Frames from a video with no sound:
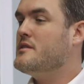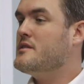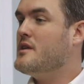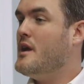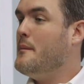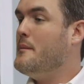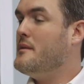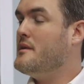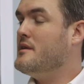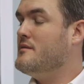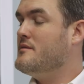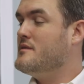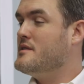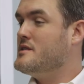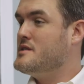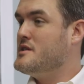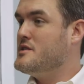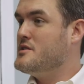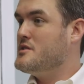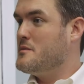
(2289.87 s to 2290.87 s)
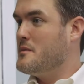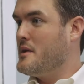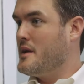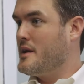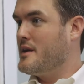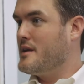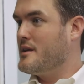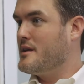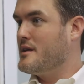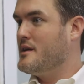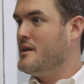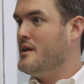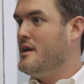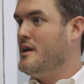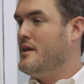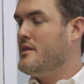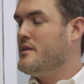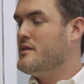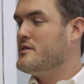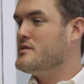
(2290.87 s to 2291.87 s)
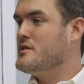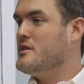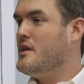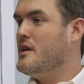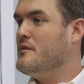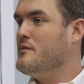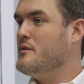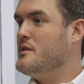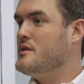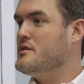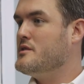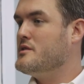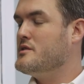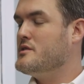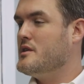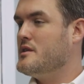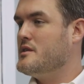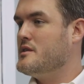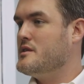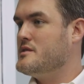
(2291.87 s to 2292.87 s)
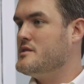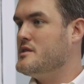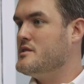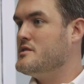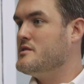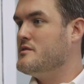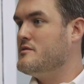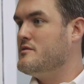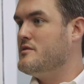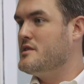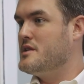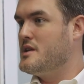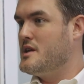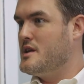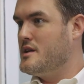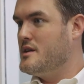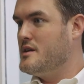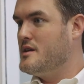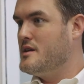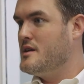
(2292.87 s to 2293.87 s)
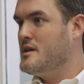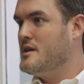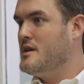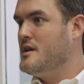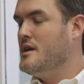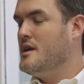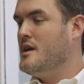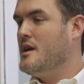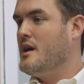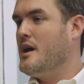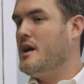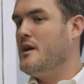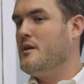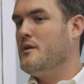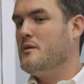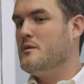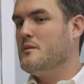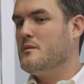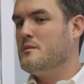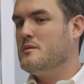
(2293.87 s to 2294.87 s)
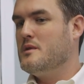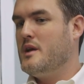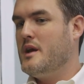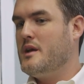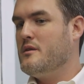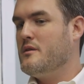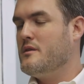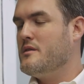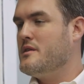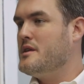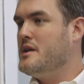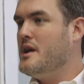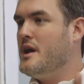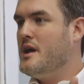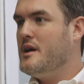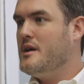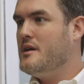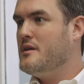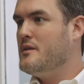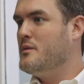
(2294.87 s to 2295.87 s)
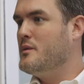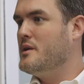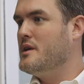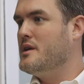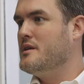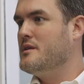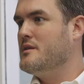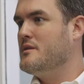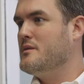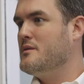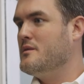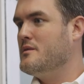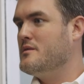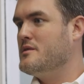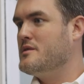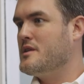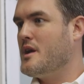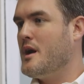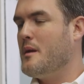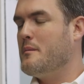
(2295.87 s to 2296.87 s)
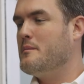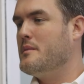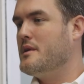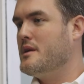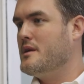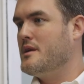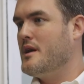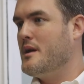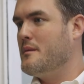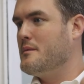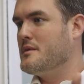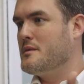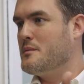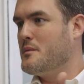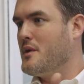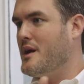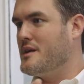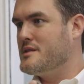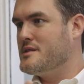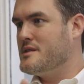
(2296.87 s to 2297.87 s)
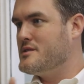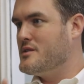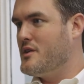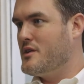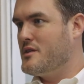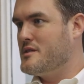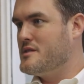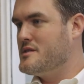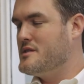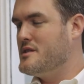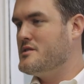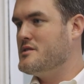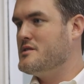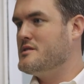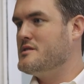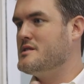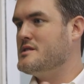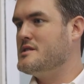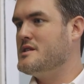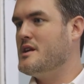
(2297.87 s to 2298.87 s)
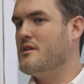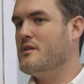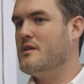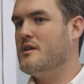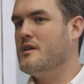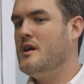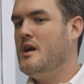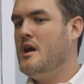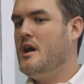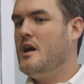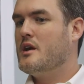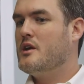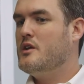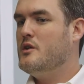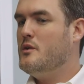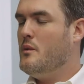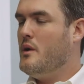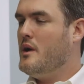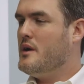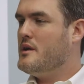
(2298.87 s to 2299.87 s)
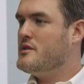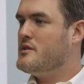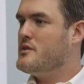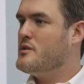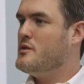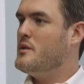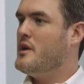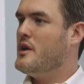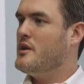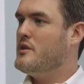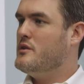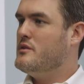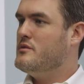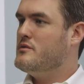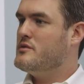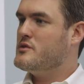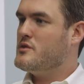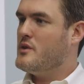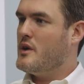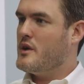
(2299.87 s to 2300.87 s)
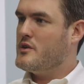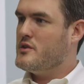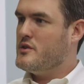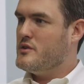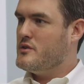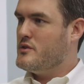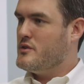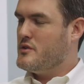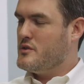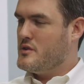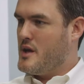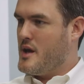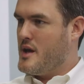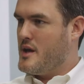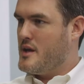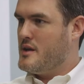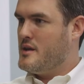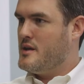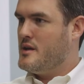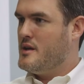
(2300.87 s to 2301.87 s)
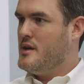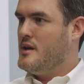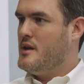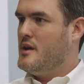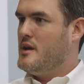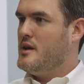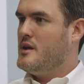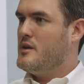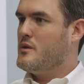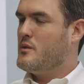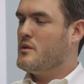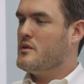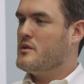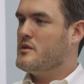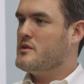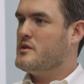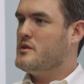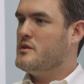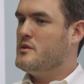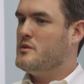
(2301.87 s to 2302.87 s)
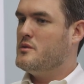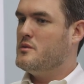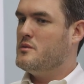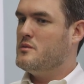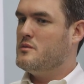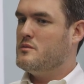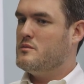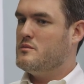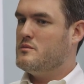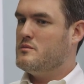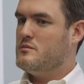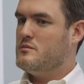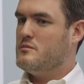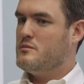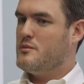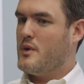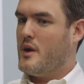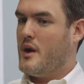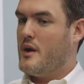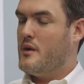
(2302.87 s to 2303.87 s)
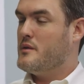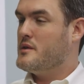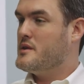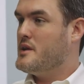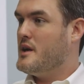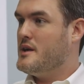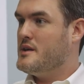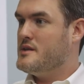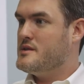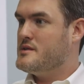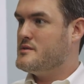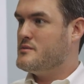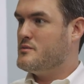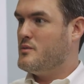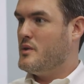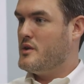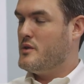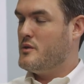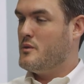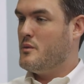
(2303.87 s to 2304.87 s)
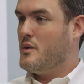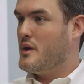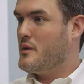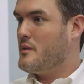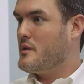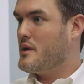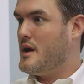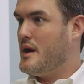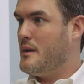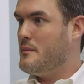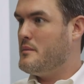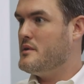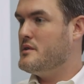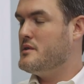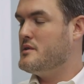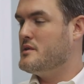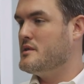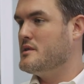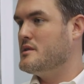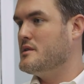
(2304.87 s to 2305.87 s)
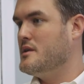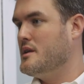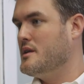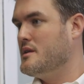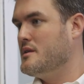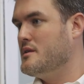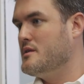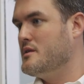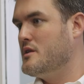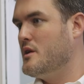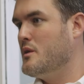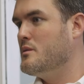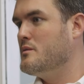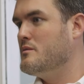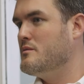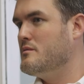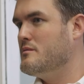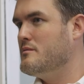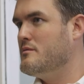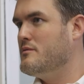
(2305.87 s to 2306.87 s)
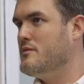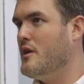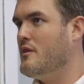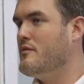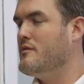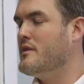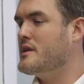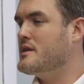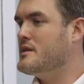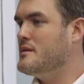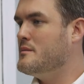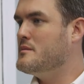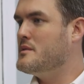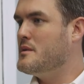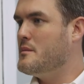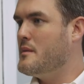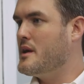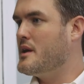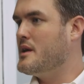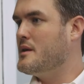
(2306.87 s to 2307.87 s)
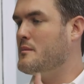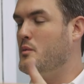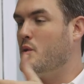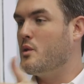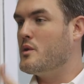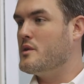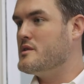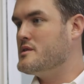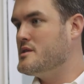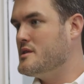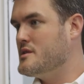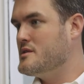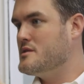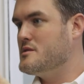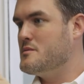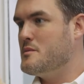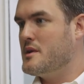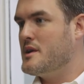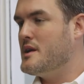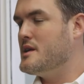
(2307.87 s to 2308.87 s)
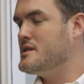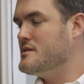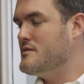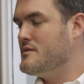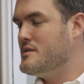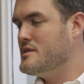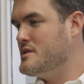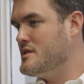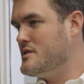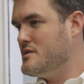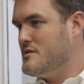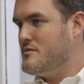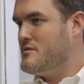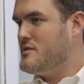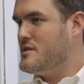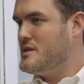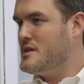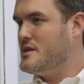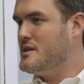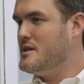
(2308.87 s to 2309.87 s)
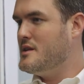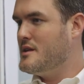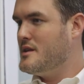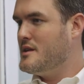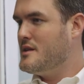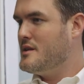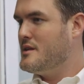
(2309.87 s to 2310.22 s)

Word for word: this topic of decision-making, there's a lot of research on decision fatigue, how later in the day we stop being able to process hard decisions, et cetera. Can you walk us through how you've structured your day in order to prioritize what you want to accomplish and, and don't fall victim to making poor decisions because of decision fatigue?